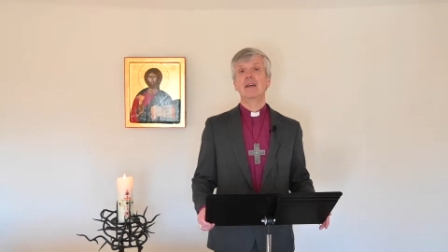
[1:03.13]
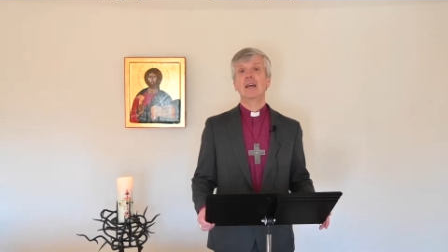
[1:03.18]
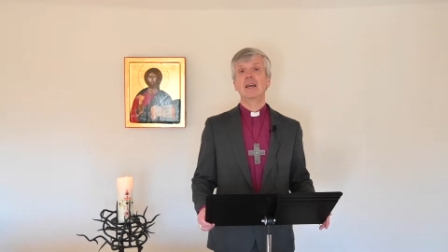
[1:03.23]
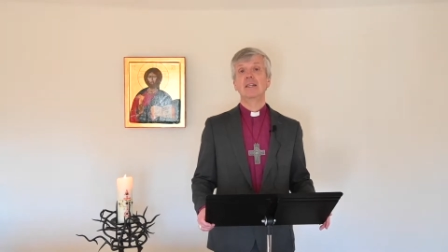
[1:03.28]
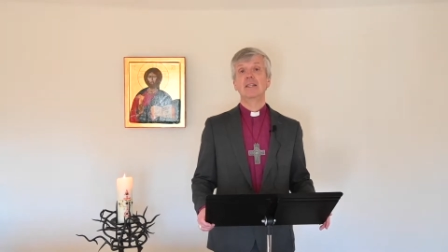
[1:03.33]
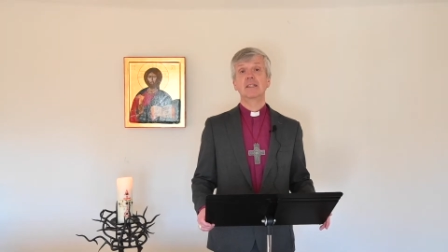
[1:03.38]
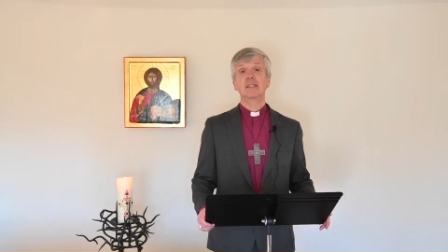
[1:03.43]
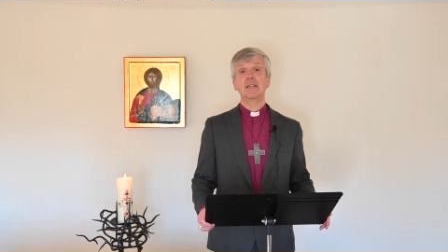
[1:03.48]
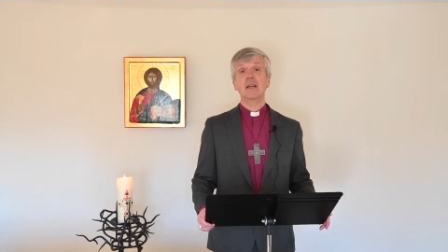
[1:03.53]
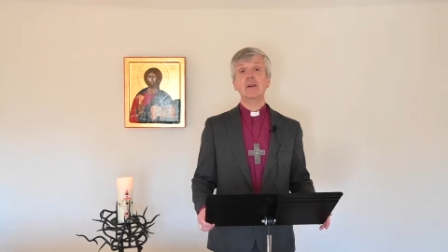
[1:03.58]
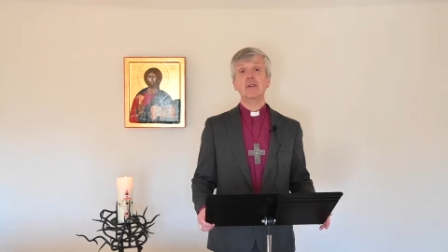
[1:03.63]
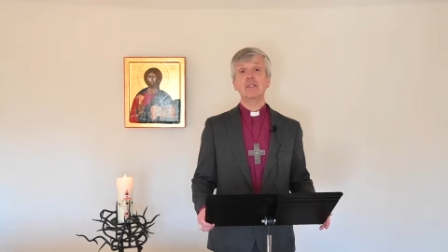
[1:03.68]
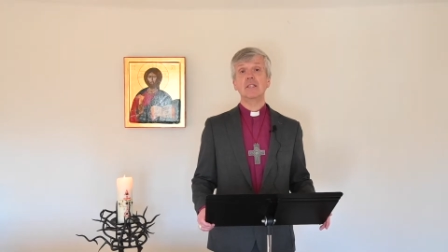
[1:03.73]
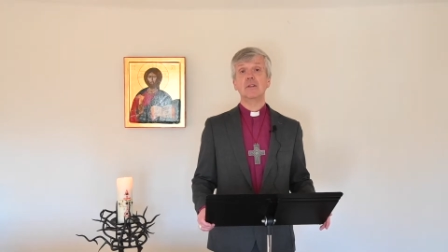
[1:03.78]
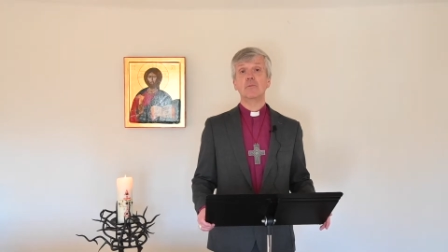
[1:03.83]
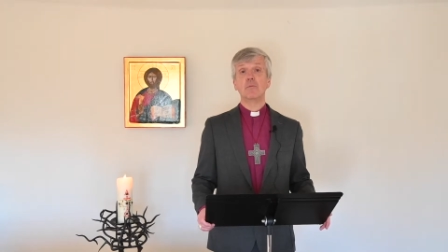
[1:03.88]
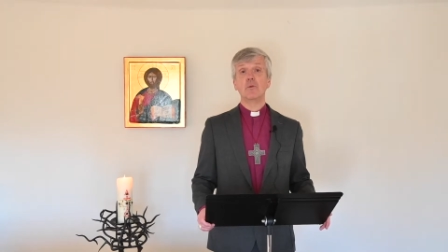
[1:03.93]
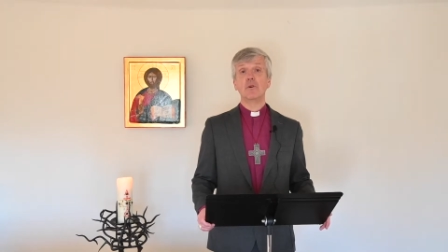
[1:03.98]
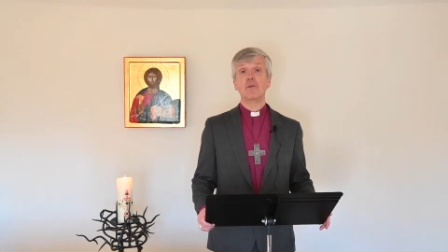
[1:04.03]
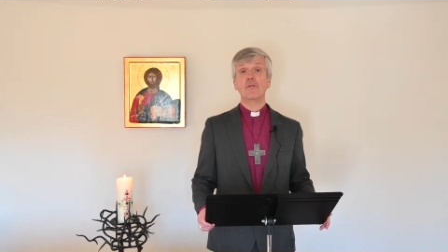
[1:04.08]
In
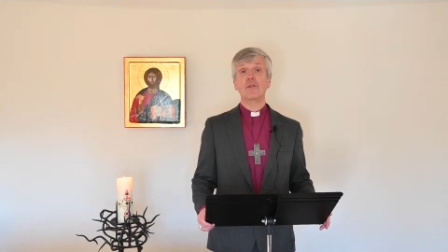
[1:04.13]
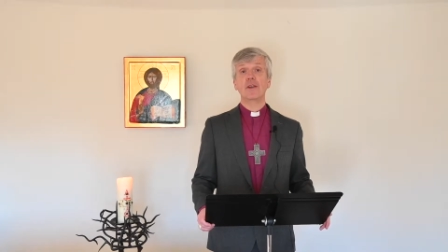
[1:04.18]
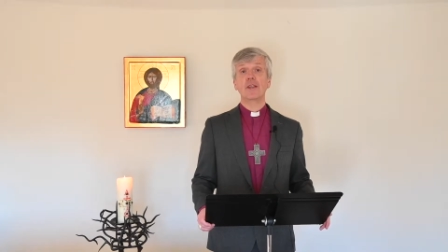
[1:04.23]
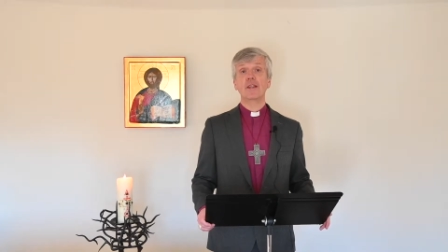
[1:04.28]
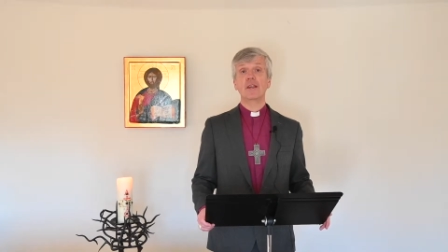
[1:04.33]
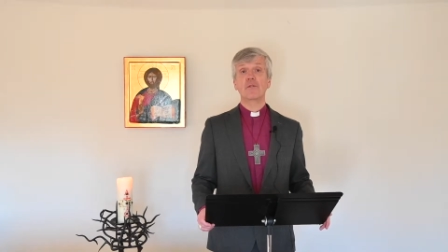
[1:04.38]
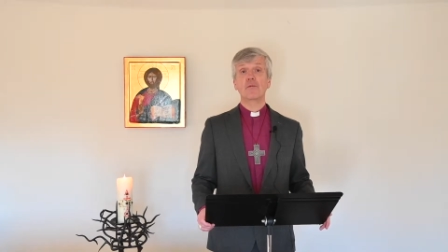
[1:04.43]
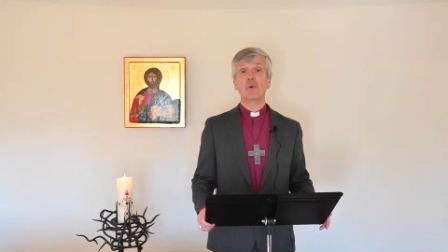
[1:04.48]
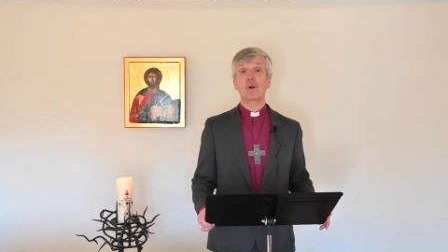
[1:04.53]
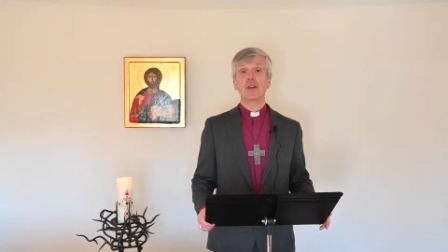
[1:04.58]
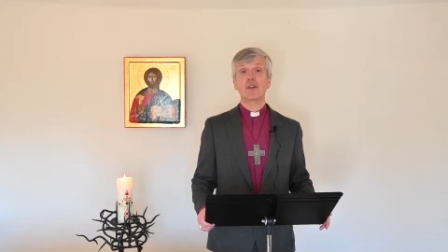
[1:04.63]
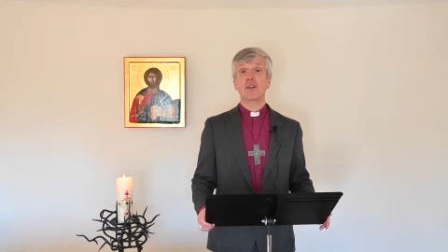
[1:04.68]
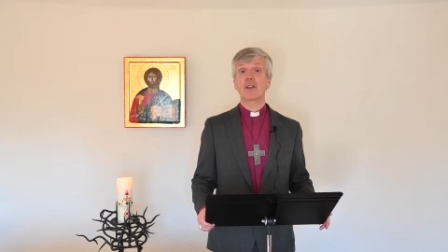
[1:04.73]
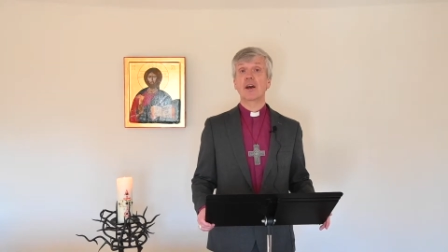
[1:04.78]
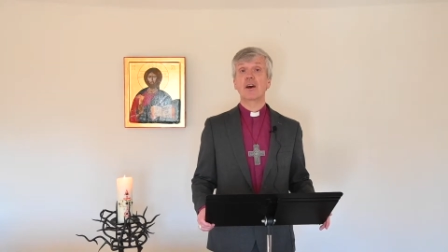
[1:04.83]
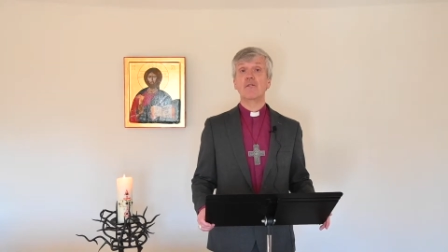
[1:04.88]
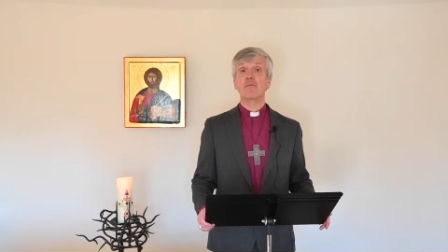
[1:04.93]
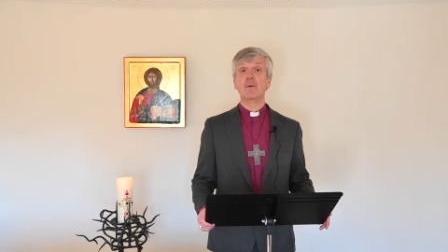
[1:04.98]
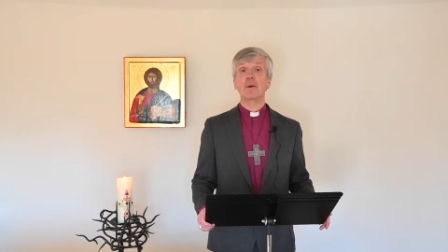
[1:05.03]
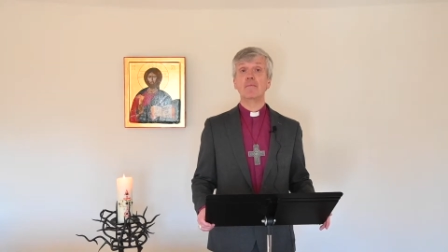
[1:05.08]
disaster movies, of which
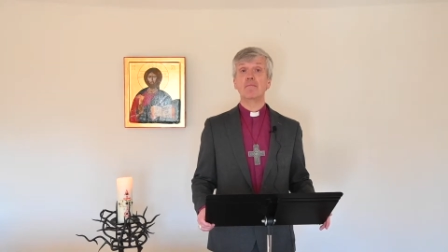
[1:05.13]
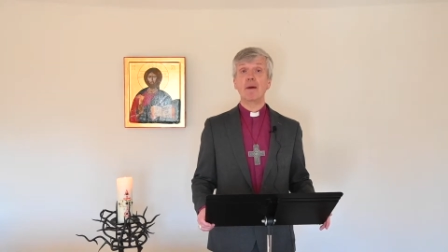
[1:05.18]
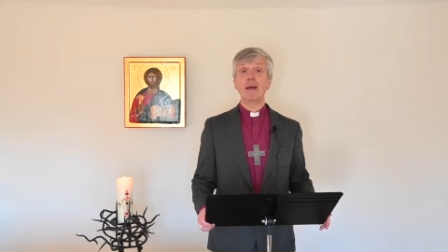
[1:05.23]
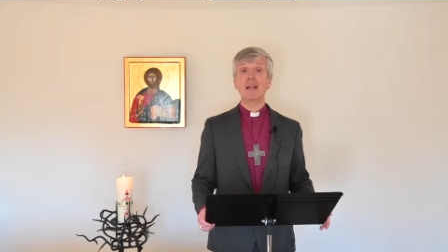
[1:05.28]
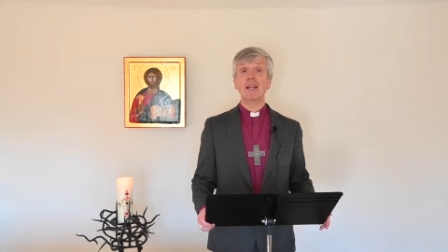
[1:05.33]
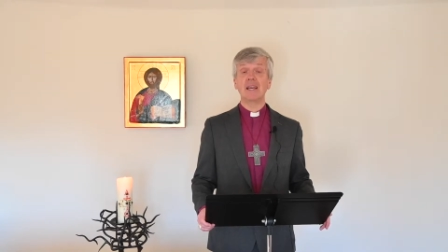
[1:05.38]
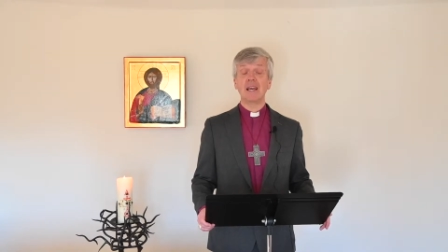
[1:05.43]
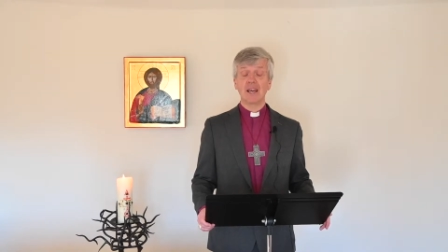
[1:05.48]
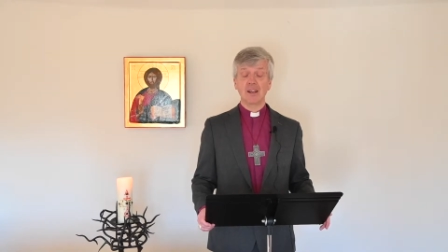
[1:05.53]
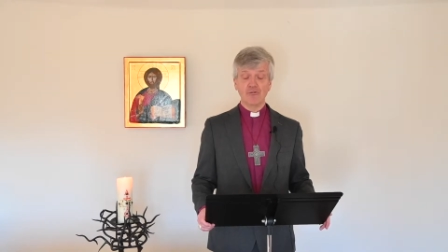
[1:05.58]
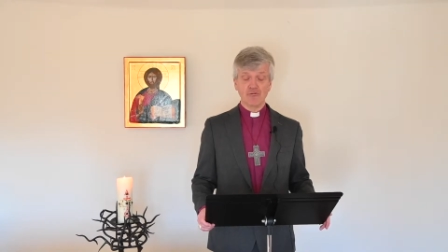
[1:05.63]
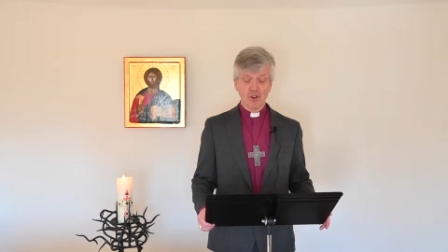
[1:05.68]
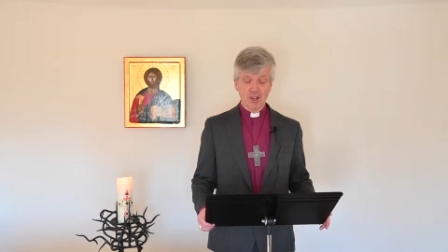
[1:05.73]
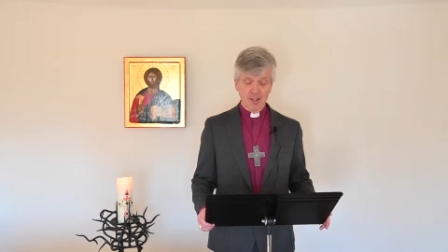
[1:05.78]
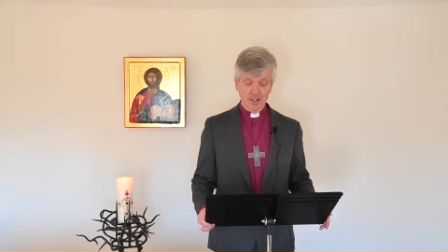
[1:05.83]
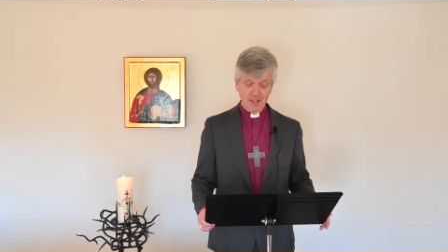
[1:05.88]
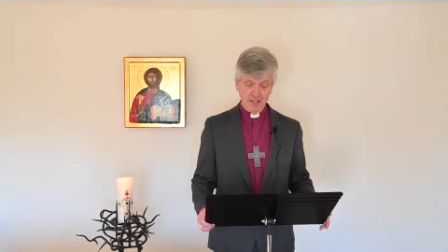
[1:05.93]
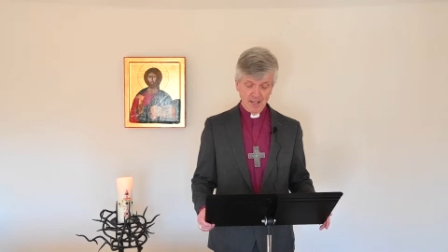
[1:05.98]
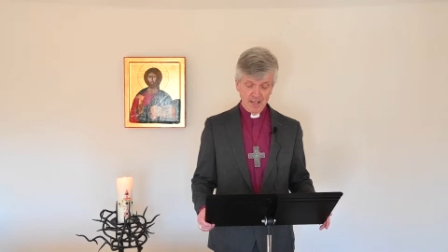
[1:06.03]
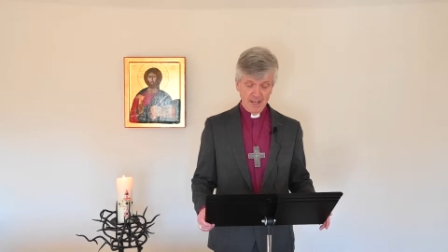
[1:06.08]
there have been many in
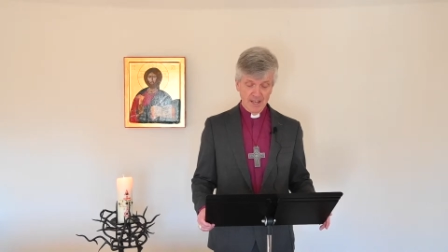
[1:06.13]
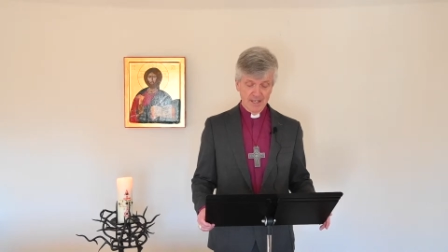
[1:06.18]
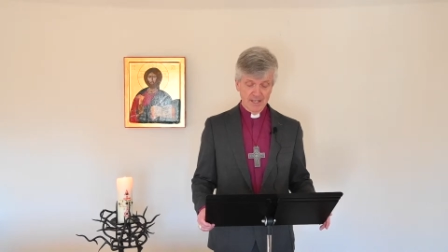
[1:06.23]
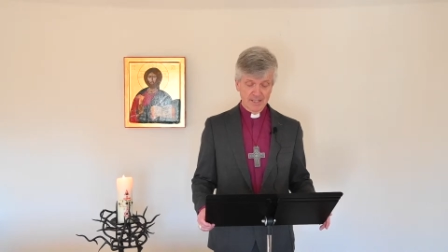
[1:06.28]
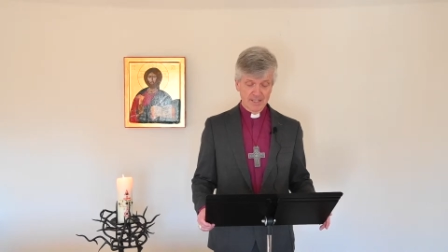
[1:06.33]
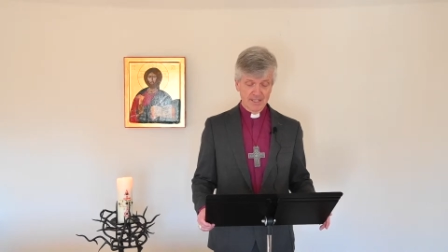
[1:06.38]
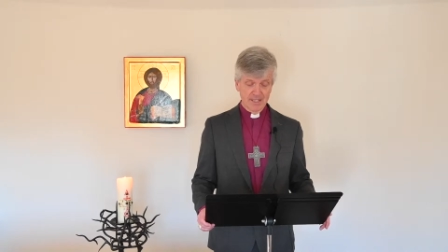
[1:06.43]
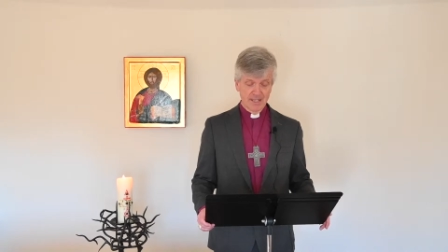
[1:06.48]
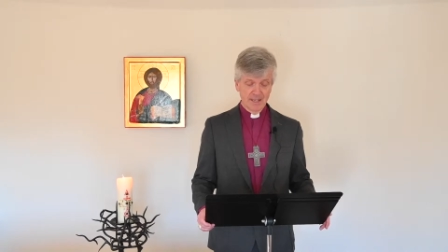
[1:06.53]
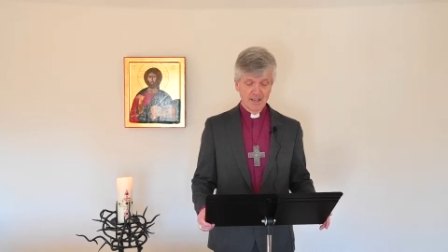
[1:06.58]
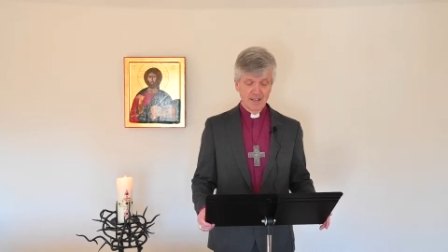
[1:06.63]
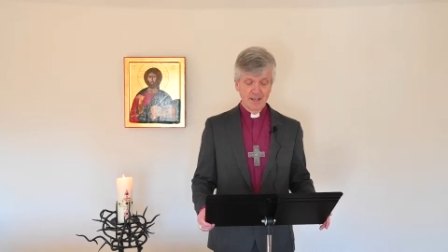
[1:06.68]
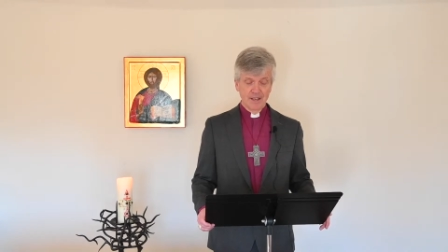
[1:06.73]
recent years,